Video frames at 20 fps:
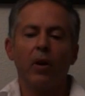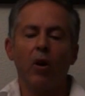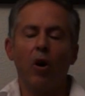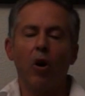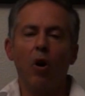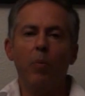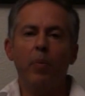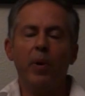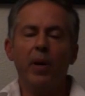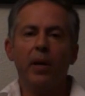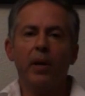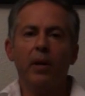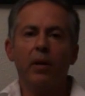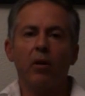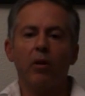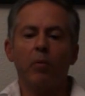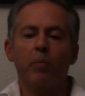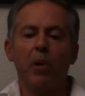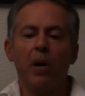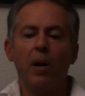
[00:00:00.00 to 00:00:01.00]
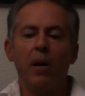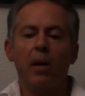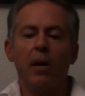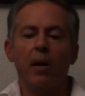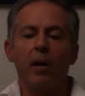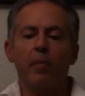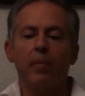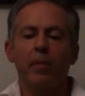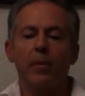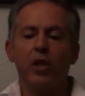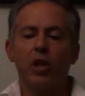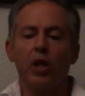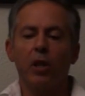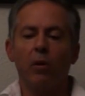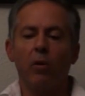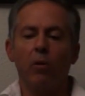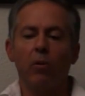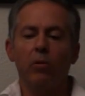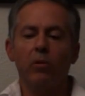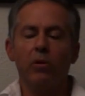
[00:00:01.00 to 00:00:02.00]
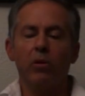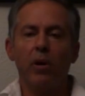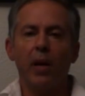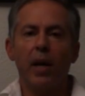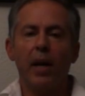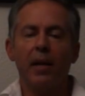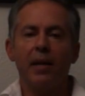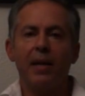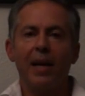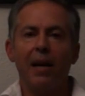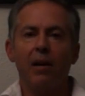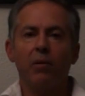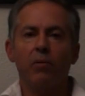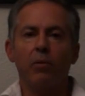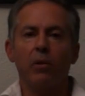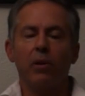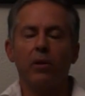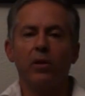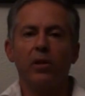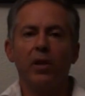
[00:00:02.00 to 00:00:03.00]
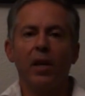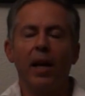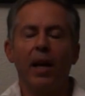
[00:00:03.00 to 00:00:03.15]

opening her palm, she holds her hand downwards,